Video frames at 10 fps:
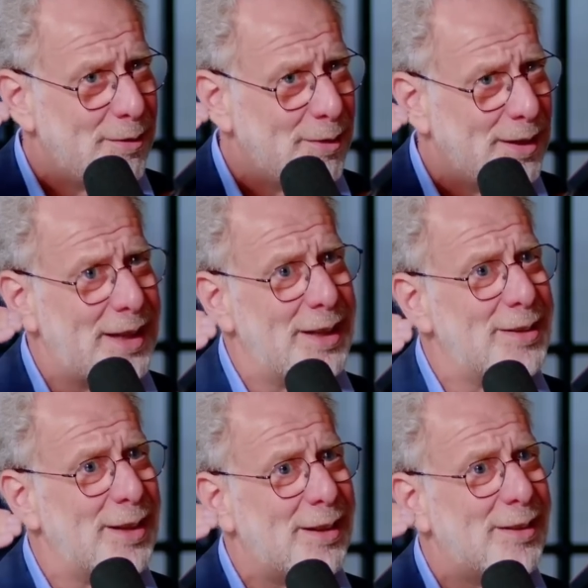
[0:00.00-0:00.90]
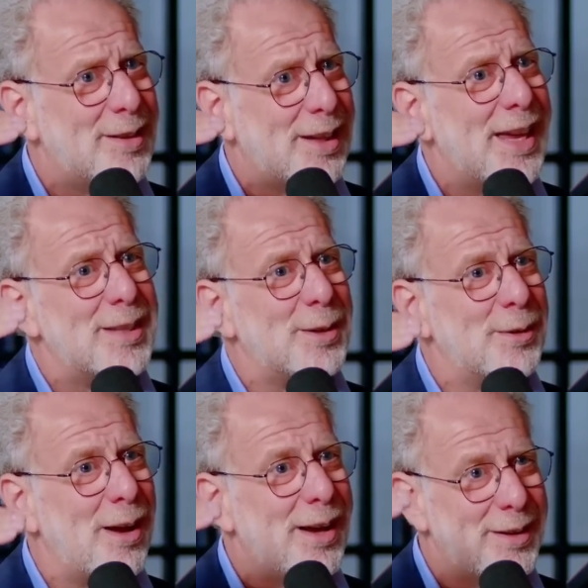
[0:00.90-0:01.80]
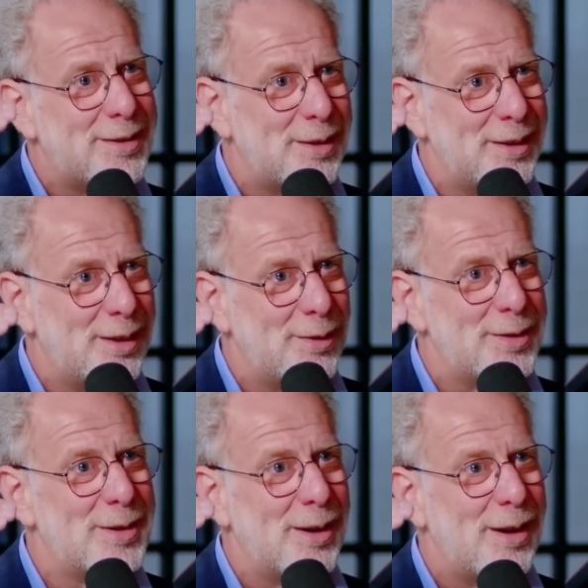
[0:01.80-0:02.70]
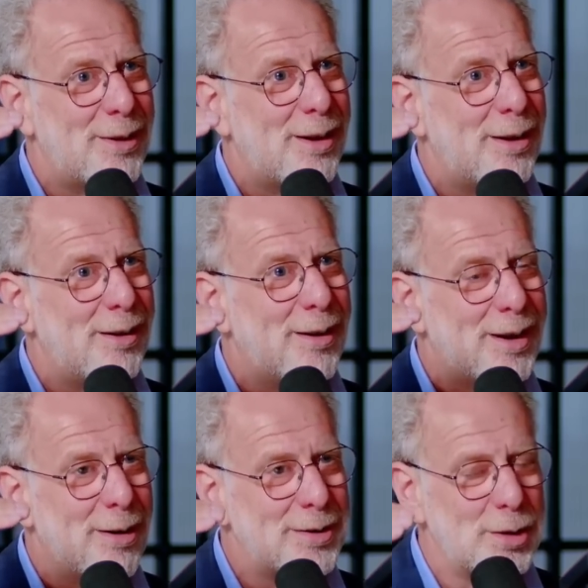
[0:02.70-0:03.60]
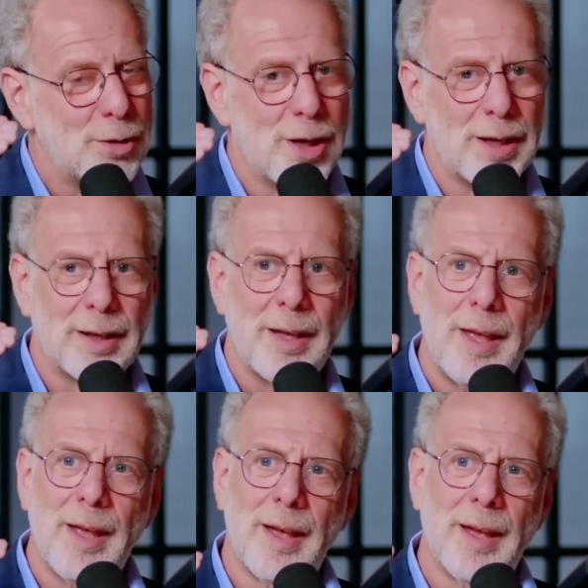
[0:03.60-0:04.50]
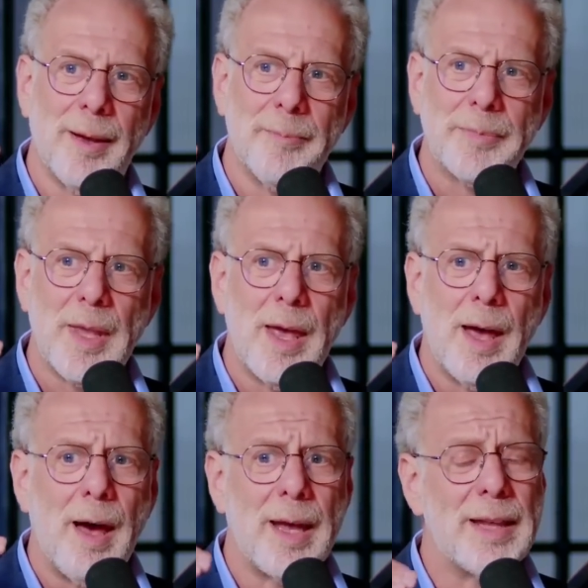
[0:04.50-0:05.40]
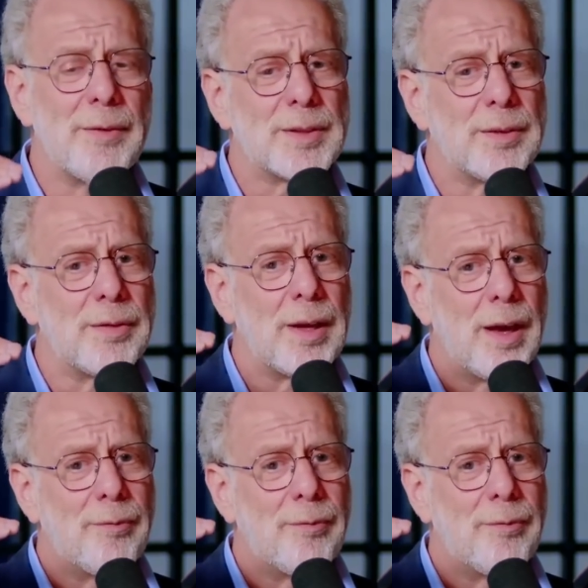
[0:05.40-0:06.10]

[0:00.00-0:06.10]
related to cancer. High insulin levels are carcinogenic. High levels of